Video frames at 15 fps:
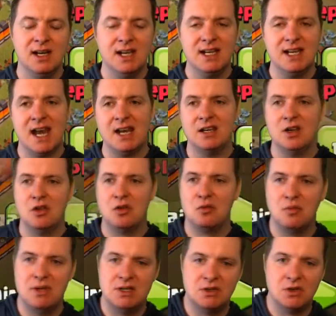getting the
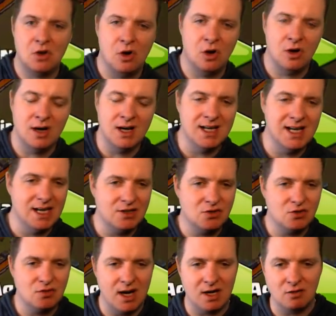3-star against
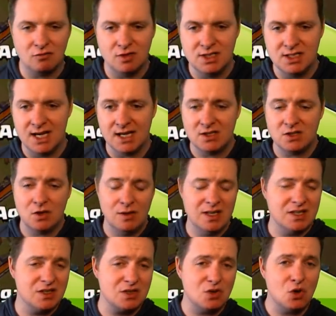Dragon Reject. So
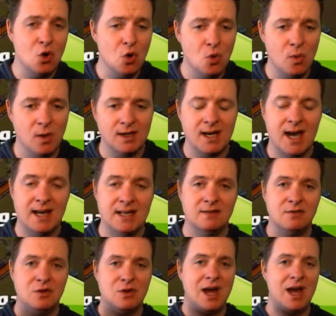this is a cool one, guys.
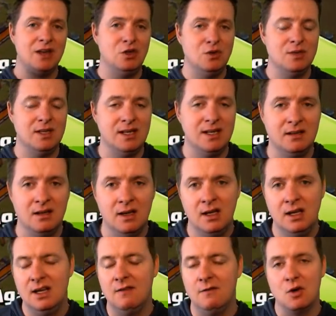If you're not using it,
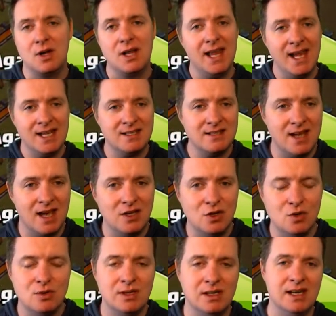if your clan's not
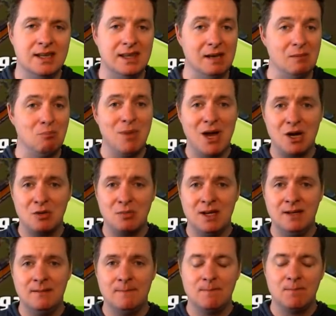using it, they better
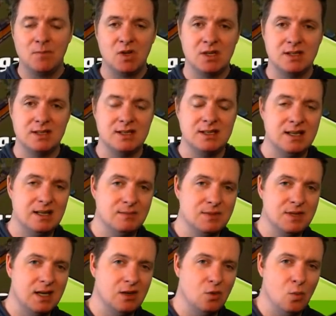be, because it seems
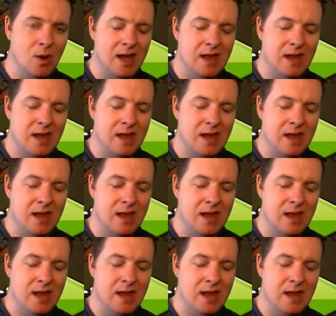like the way